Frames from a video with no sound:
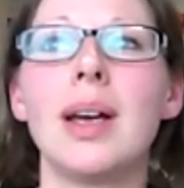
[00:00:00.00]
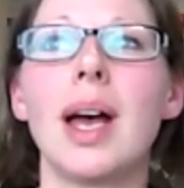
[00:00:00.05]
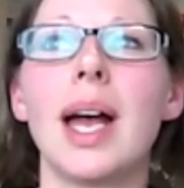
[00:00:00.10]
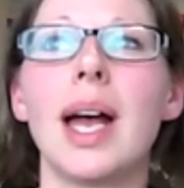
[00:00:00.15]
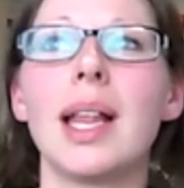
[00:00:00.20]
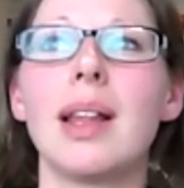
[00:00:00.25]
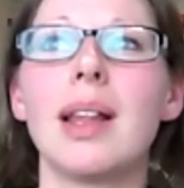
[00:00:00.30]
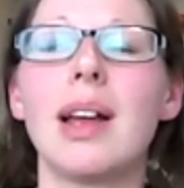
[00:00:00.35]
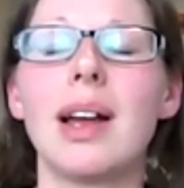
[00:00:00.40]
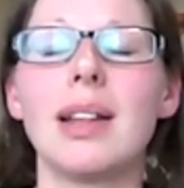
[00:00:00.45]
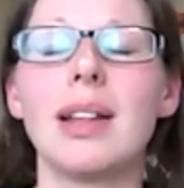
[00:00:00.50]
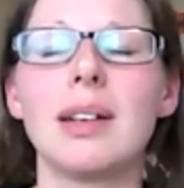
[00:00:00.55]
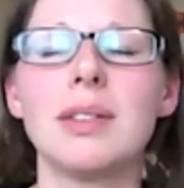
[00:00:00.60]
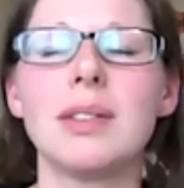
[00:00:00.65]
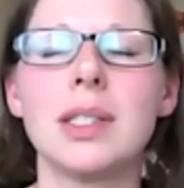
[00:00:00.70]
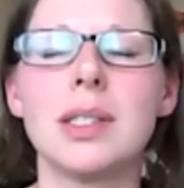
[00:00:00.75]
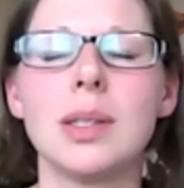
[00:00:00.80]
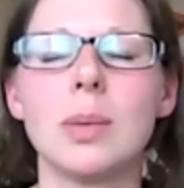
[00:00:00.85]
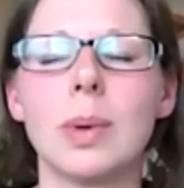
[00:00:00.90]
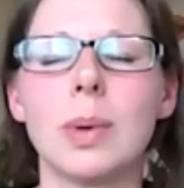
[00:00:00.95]
i, lo- I love
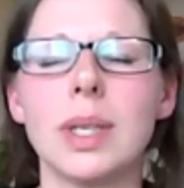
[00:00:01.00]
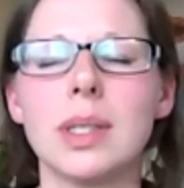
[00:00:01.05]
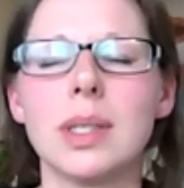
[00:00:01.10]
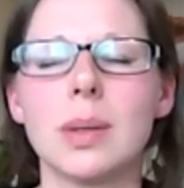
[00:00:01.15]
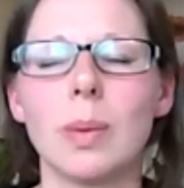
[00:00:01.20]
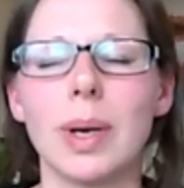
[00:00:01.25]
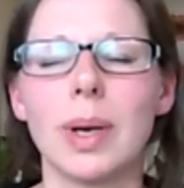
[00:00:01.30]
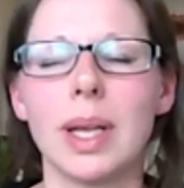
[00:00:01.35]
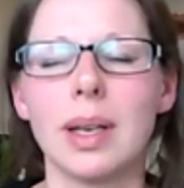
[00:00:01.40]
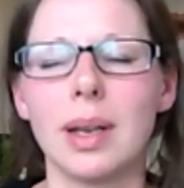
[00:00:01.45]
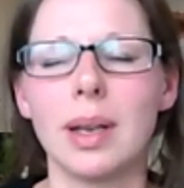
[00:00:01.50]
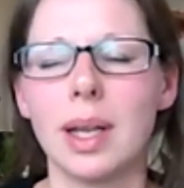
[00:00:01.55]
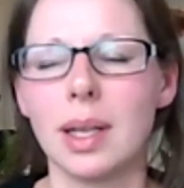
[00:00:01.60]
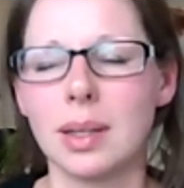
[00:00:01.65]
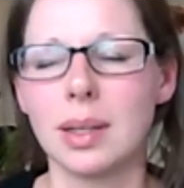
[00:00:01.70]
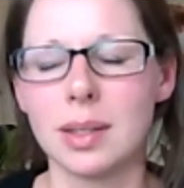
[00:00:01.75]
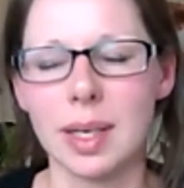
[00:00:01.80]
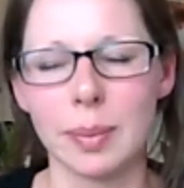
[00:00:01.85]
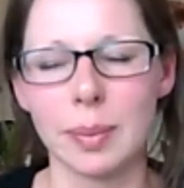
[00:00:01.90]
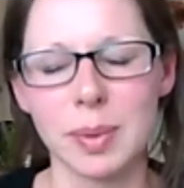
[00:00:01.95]
to do one-to-one
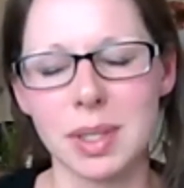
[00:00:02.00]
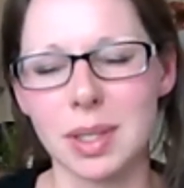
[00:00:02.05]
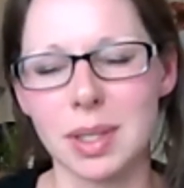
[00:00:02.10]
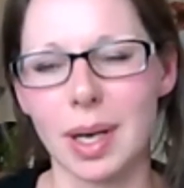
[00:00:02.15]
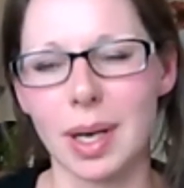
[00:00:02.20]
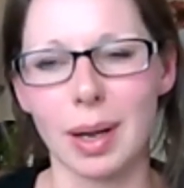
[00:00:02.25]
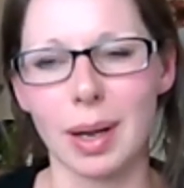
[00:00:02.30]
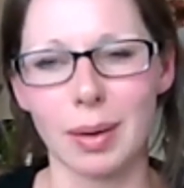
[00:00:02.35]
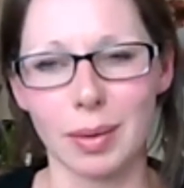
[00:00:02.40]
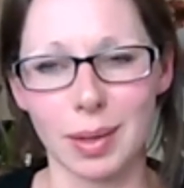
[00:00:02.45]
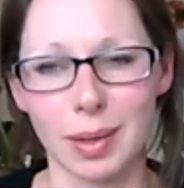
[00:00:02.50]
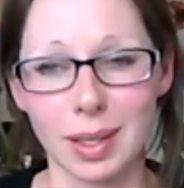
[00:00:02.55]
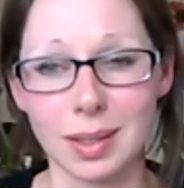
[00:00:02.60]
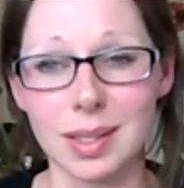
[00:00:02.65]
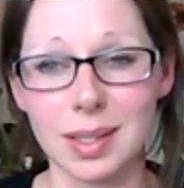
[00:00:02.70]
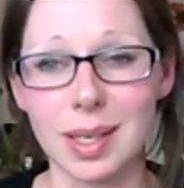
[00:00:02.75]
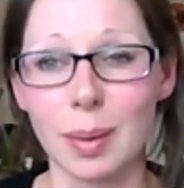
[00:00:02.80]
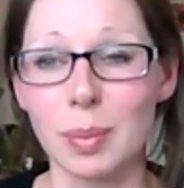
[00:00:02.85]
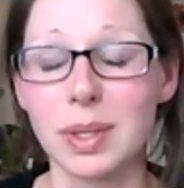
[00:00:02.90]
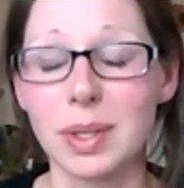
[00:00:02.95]
in-depth dive
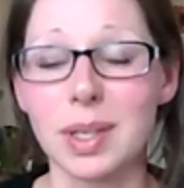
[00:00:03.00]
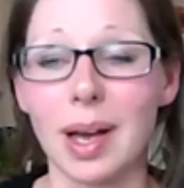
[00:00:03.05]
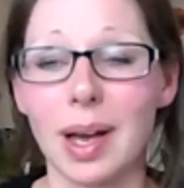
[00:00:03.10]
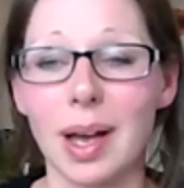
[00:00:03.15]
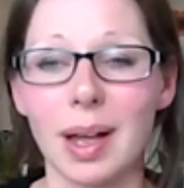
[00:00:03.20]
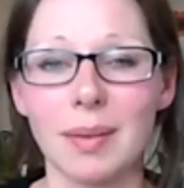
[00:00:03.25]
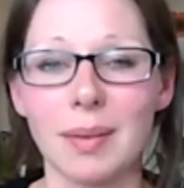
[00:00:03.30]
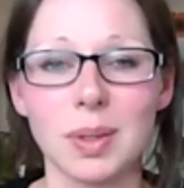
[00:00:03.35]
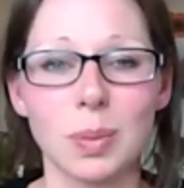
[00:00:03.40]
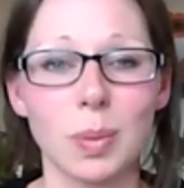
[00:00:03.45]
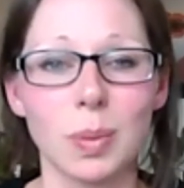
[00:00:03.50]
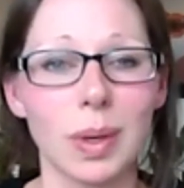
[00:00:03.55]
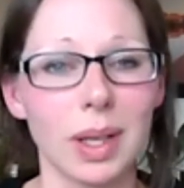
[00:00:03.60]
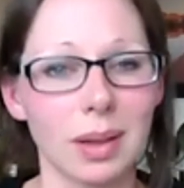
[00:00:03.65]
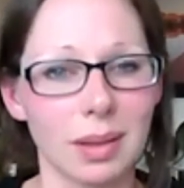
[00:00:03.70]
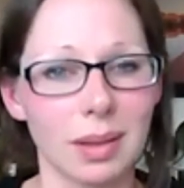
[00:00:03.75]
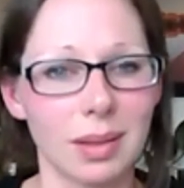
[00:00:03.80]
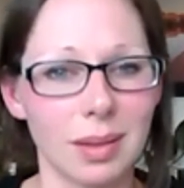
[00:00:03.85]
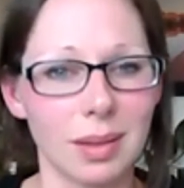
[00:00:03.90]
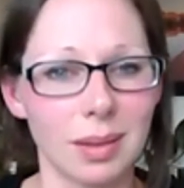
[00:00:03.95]
in-depth dives with